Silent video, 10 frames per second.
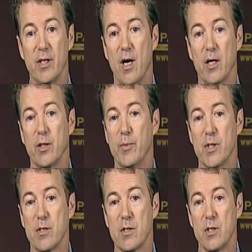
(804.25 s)

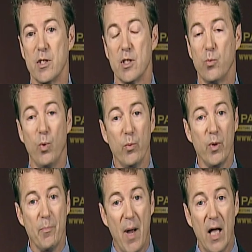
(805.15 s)
documents, when
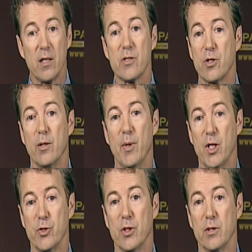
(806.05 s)
we balance our
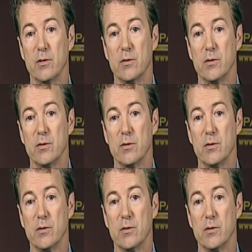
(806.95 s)
budget,